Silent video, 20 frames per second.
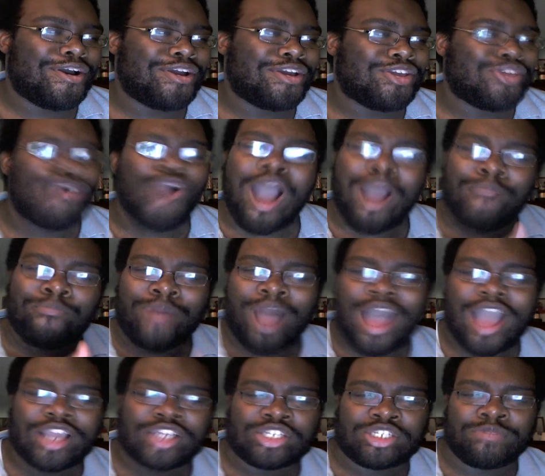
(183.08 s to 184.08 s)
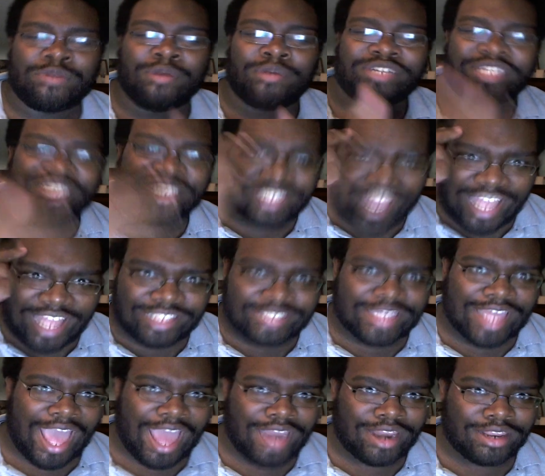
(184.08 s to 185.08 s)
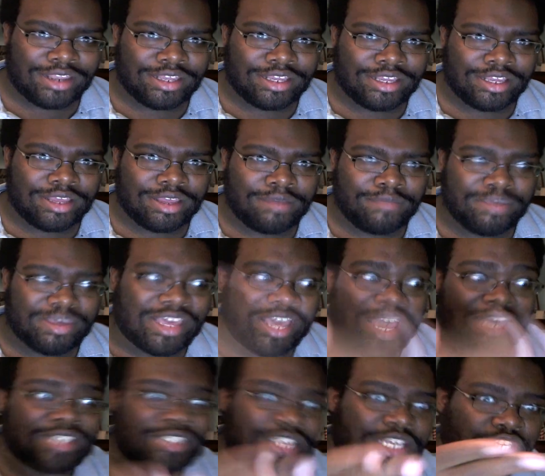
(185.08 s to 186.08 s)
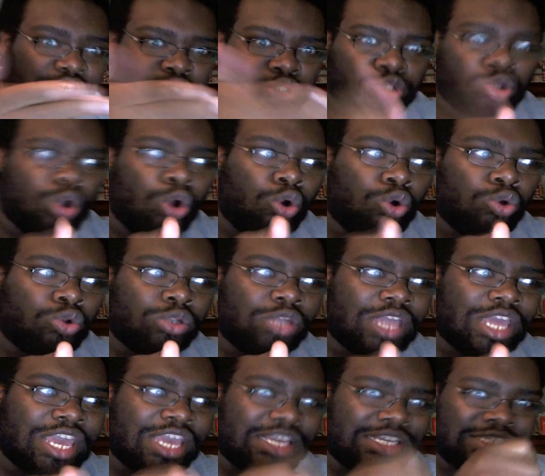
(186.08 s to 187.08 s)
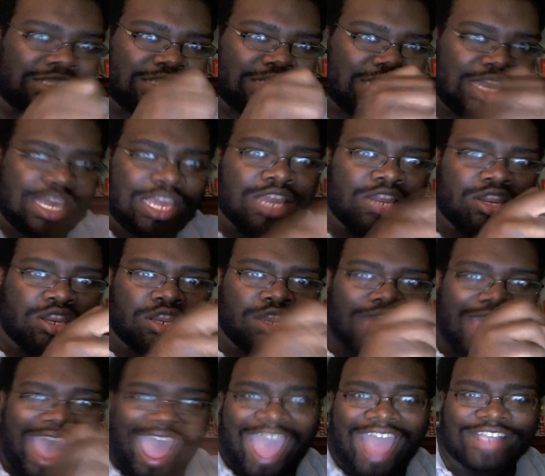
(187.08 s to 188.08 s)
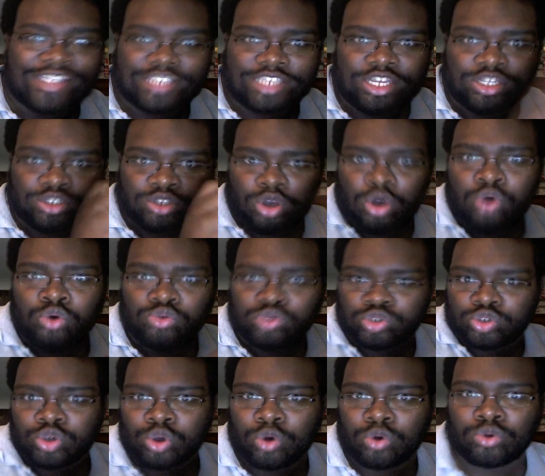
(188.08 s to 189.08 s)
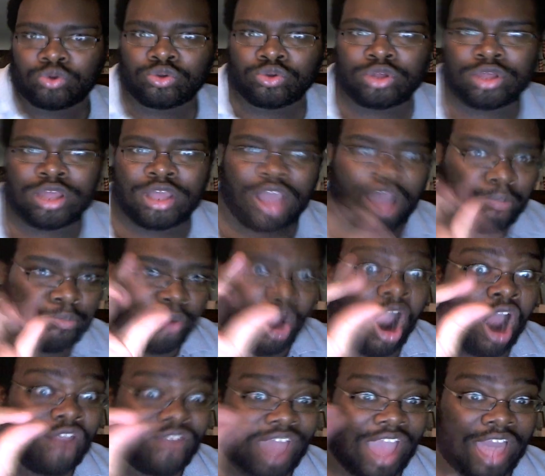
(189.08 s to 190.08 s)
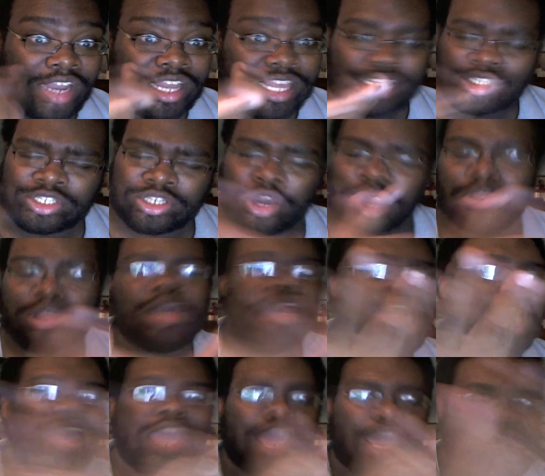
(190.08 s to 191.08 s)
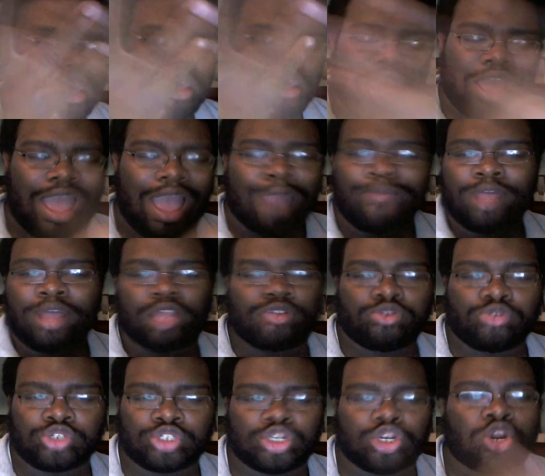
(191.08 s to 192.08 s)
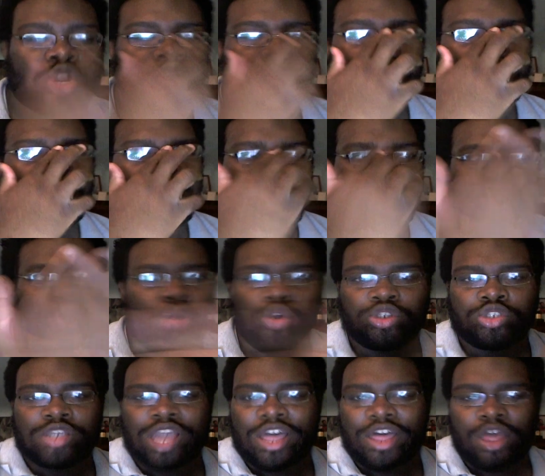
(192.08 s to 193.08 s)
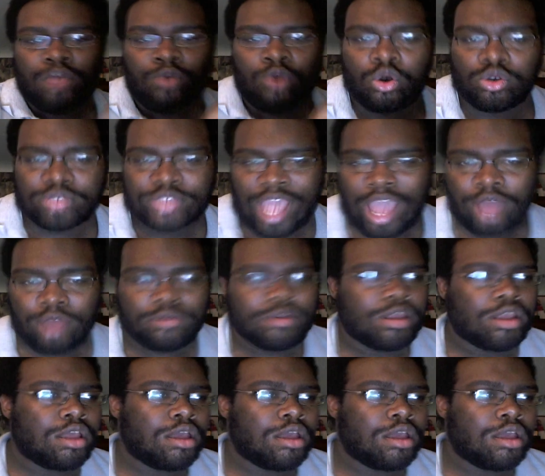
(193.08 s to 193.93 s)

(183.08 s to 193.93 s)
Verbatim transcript: Yhwach should be able to sense that, because his soul is in Asuka's own soul. A part of it, at least. So, again, I'm not too sure. We'll see how that rolls out.